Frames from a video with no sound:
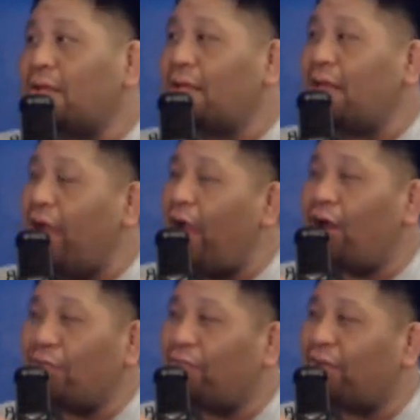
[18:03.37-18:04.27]
Yeah, how
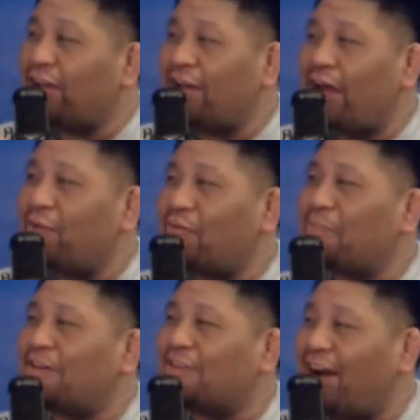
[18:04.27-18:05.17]
the fuck? I don't want to
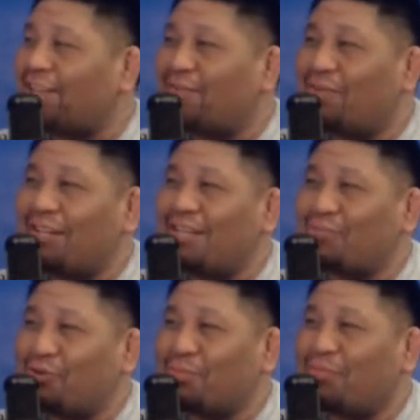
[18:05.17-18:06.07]
be locked in one of these
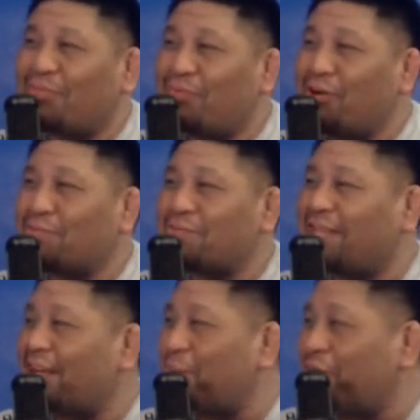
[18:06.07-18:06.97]
rooms
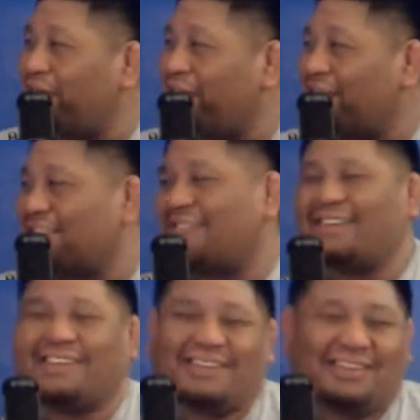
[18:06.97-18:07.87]
tending plants.
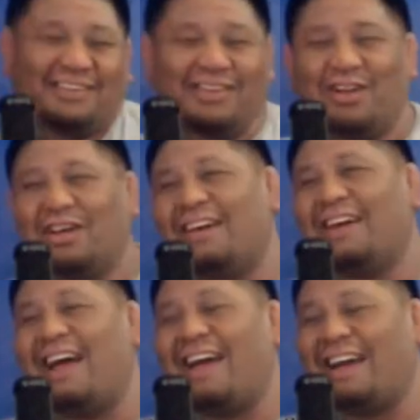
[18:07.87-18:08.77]

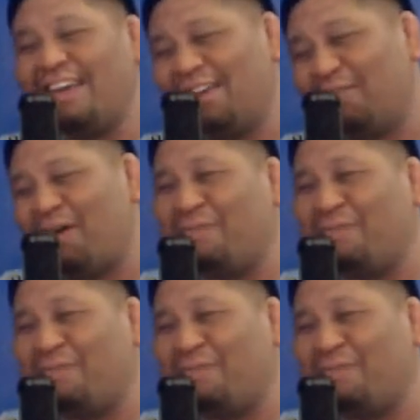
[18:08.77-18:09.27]
Hey, you probably